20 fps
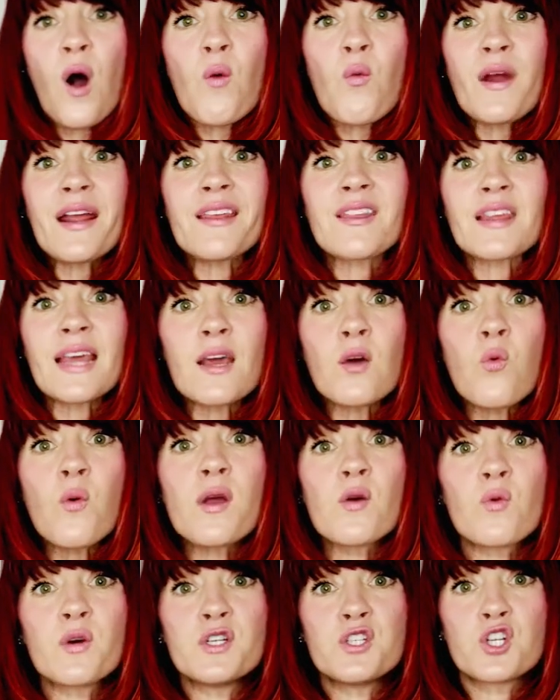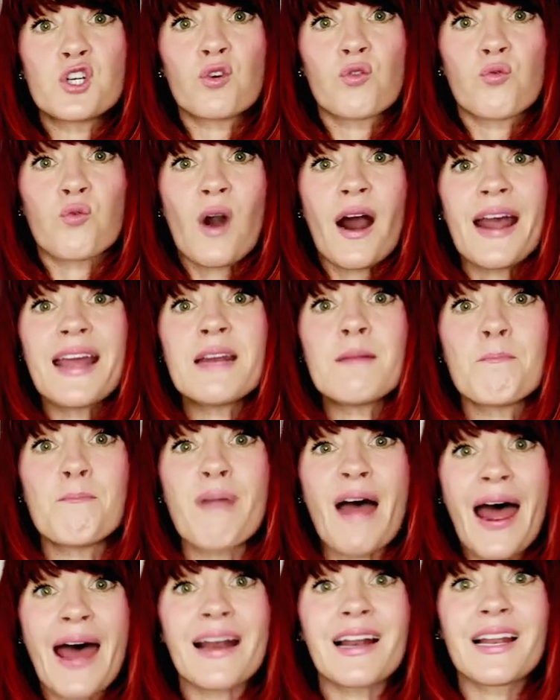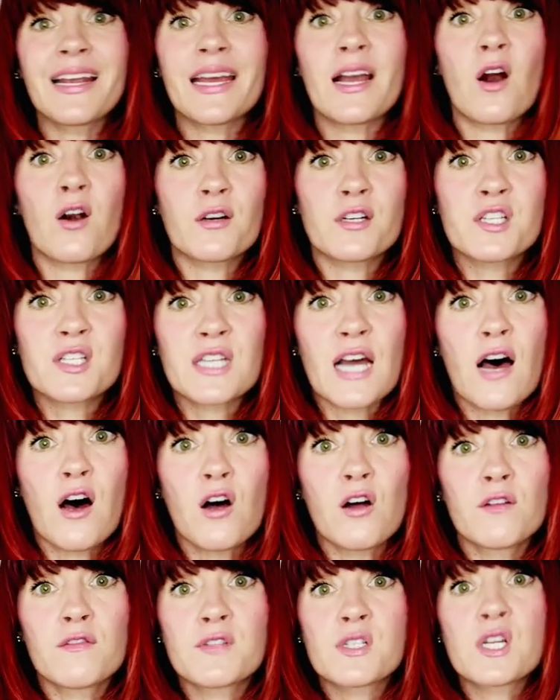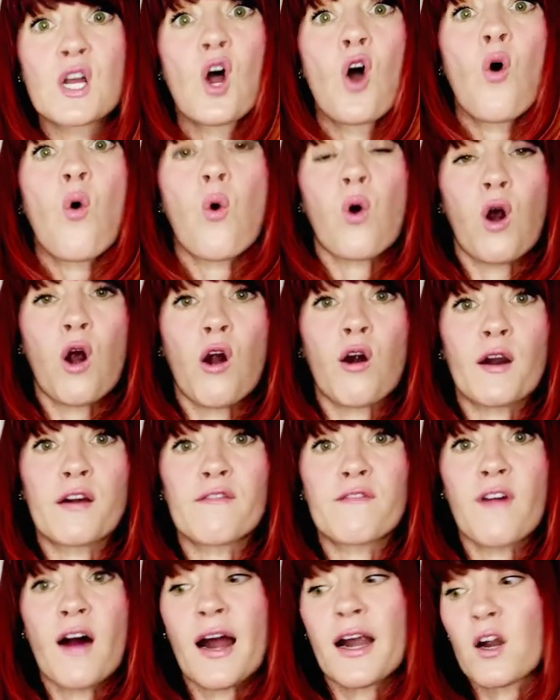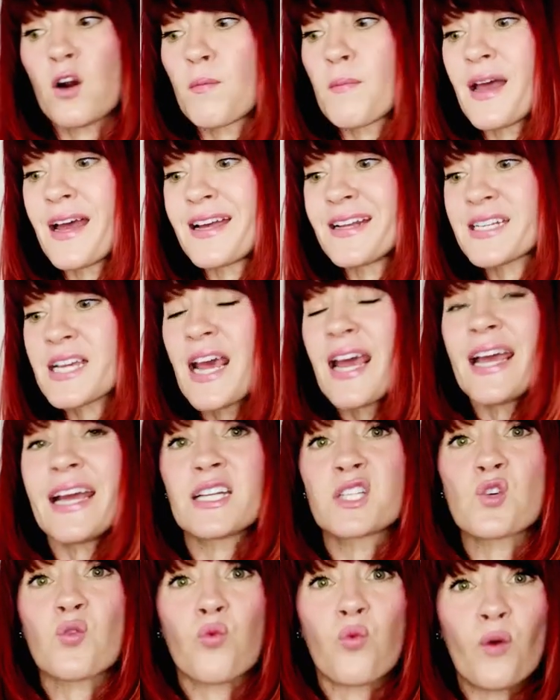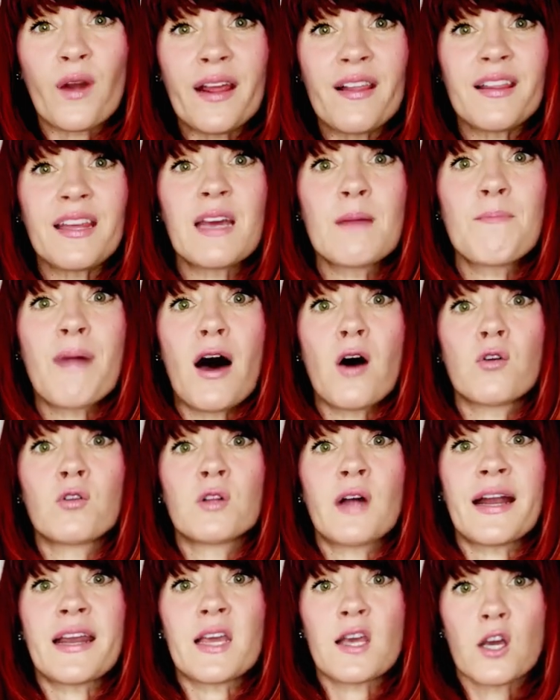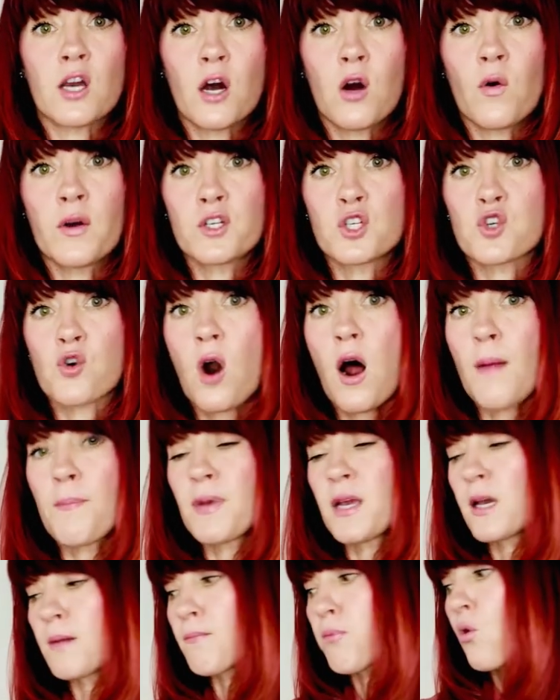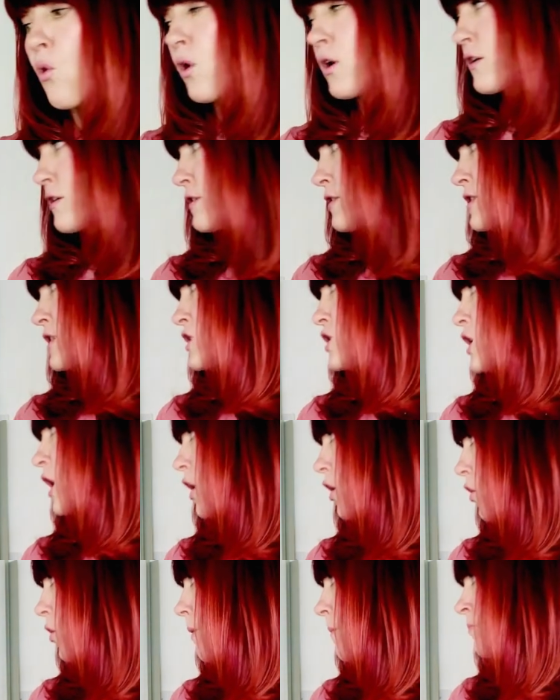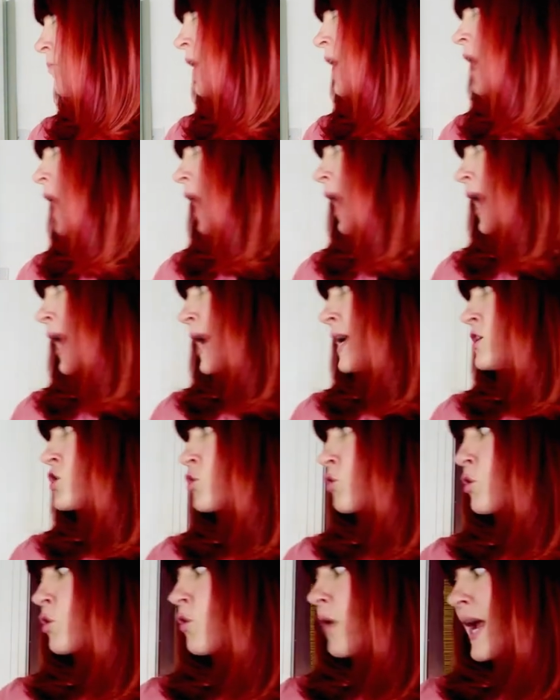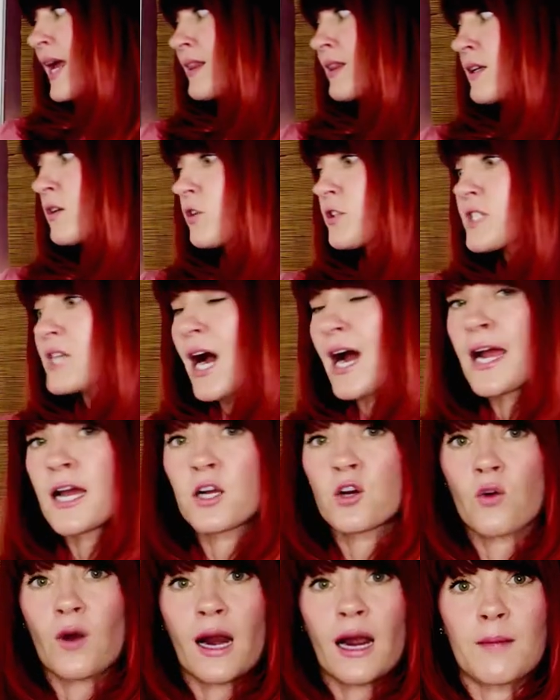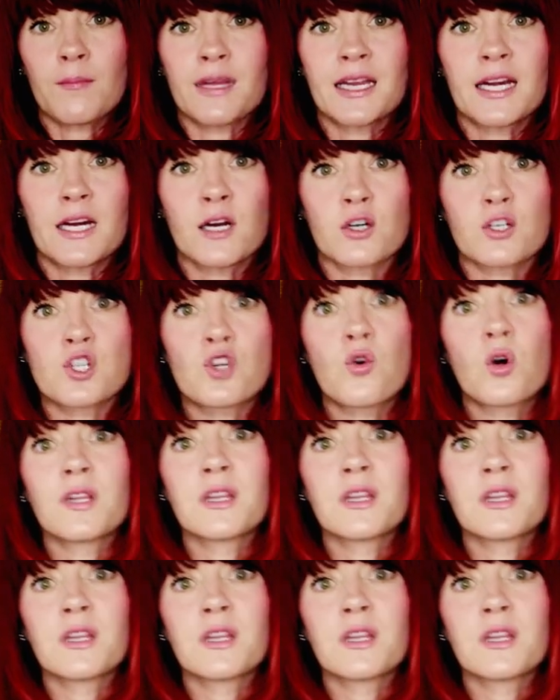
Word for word: we think we would do, right? Battling ourselves or our environment. It's really about letting go and dropping importance. So I drew a little diagram here to